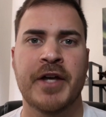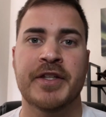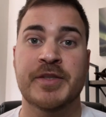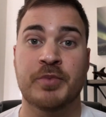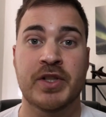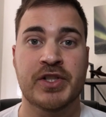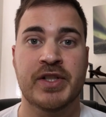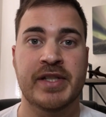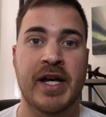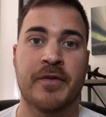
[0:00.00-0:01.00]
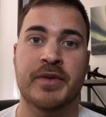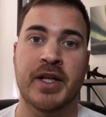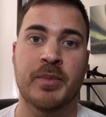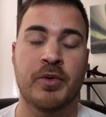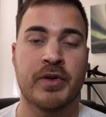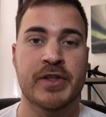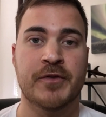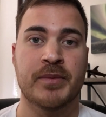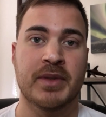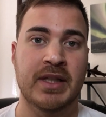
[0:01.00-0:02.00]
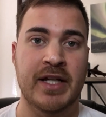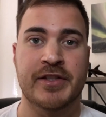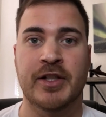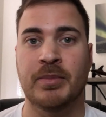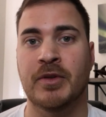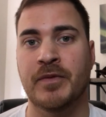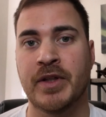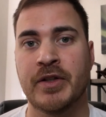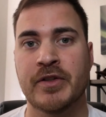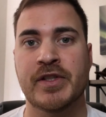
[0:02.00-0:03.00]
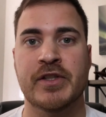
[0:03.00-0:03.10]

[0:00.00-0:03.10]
These spreadsheets have data points from the last couple of years,